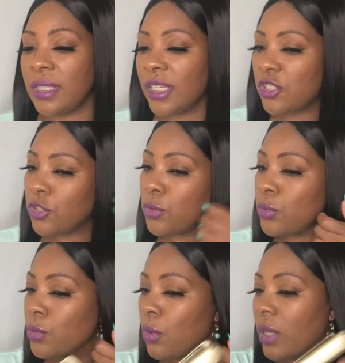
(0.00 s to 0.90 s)
that
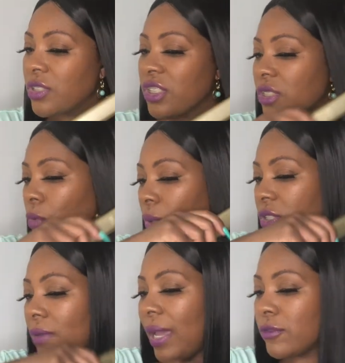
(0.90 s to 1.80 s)
you are just
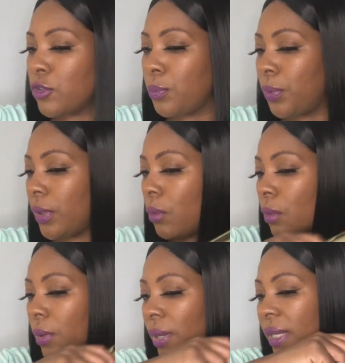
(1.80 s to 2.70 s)
going to have to put
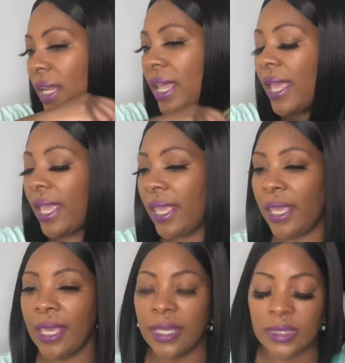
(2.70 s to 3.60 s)
on
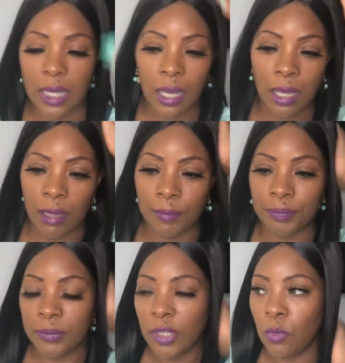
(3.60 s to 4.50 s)
and
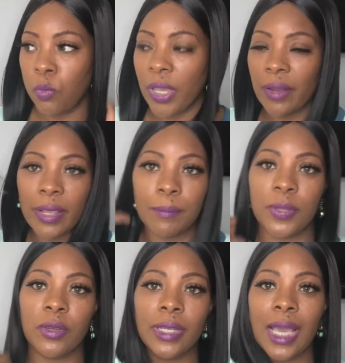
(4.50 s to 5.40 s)
um, wear it
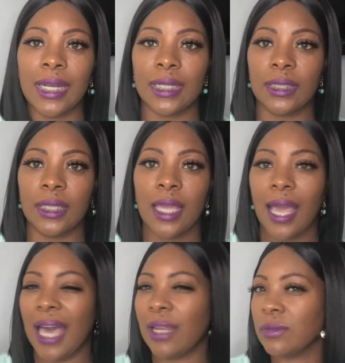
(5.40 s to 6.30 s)
periodically.
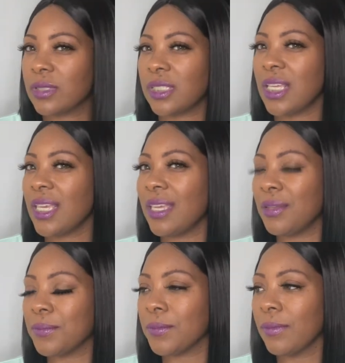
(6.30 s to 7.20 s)
I don't see
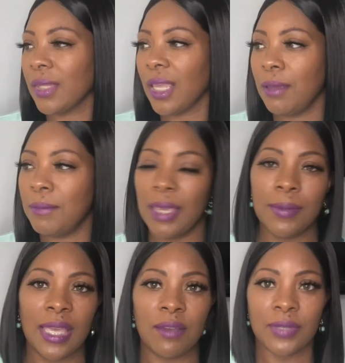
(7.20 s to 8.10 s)
it
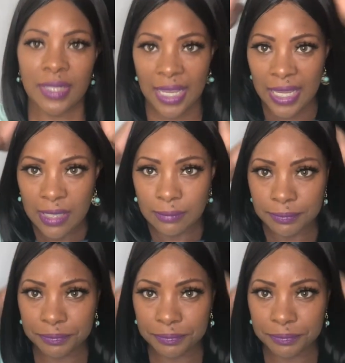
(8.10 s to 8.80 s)
maybe every day,